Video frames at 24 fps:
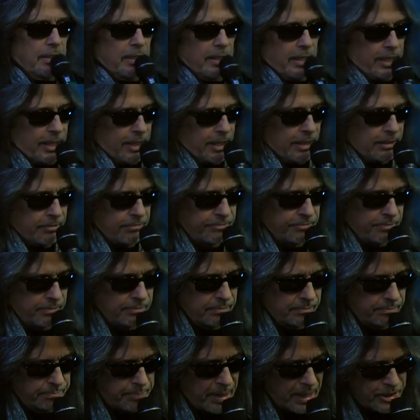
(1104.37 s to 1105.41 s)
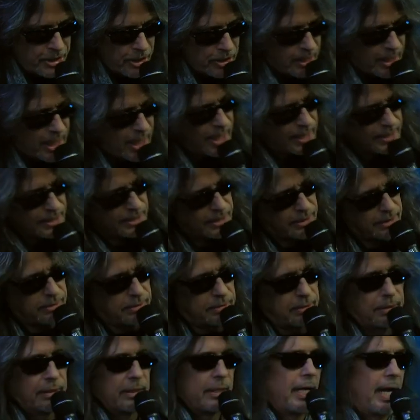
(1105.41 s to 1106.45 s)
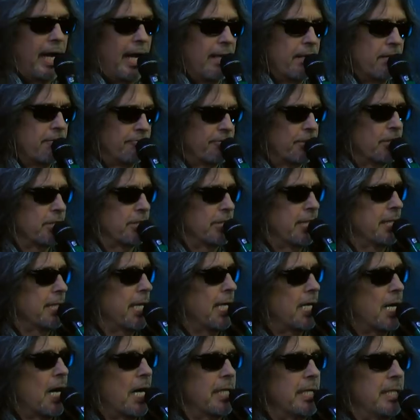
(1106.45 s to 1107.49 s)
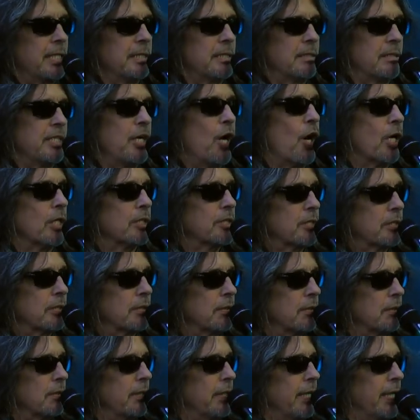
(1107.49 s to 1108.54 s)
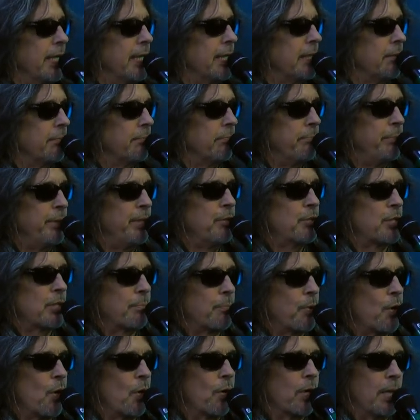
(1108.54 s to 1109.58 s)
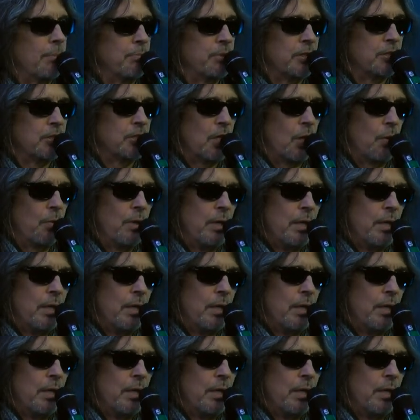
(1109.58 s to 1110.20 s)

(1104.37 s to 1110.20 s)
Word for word: uh, budget cuts and the first thing they cut is the arts and music programs. And so